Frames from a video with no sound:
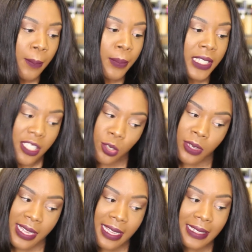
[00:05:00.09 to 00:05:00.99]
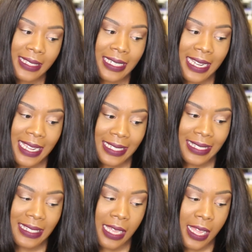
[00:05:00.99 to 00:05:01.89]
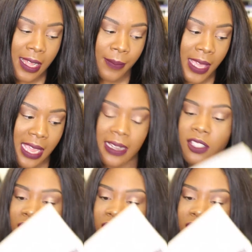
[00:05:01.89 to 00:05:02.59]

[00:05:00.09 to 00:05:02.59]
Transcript: please do not cut the lace, and it